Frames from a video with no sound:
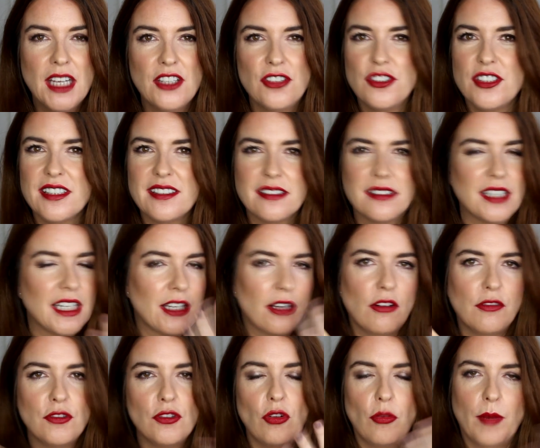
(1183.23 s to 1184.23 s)
You just take it
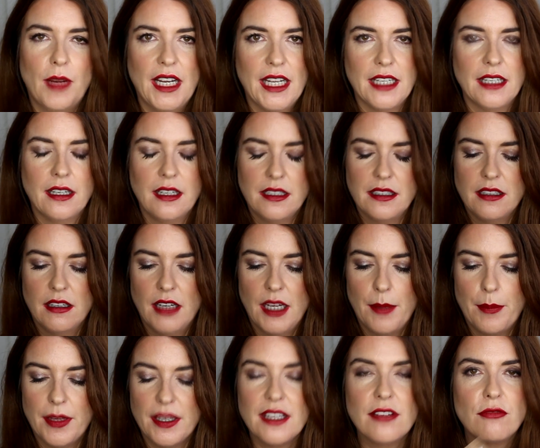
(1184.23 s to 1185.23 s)
off normally at
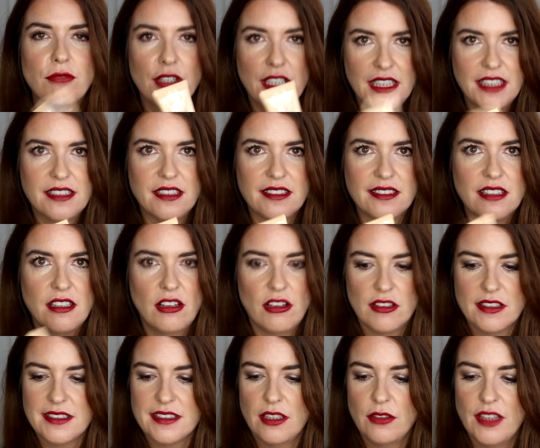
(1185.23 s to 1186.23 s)
night, but it really does
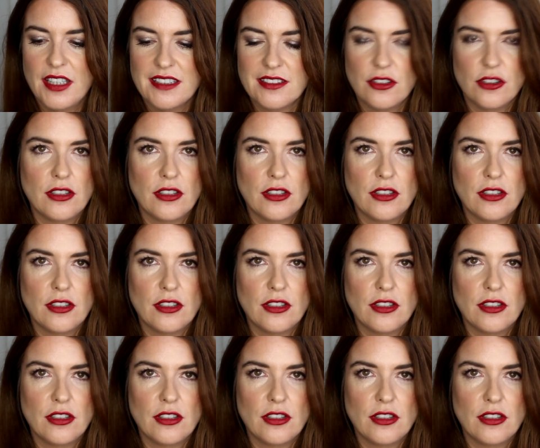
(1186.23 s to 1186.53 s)
last, so that's